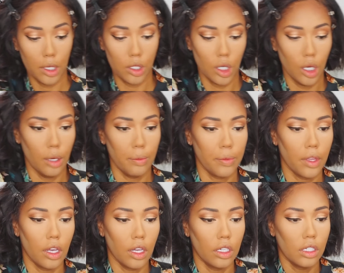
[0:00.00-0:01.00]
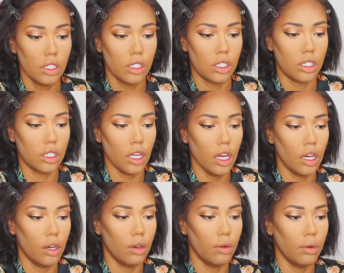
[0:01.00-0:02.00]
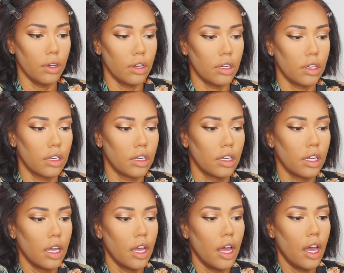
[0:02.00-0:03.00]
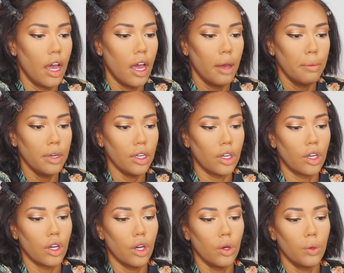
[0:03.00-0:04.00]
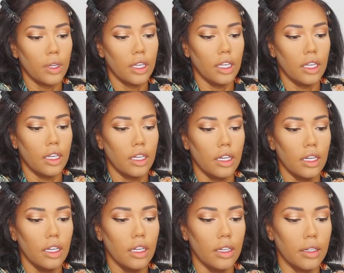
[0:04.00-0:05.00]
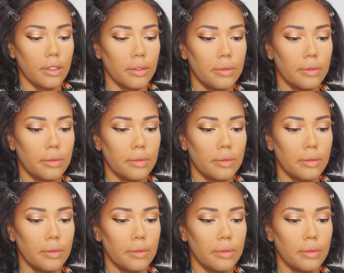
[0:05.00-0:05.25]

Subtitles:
mess up. So I'm gonna go in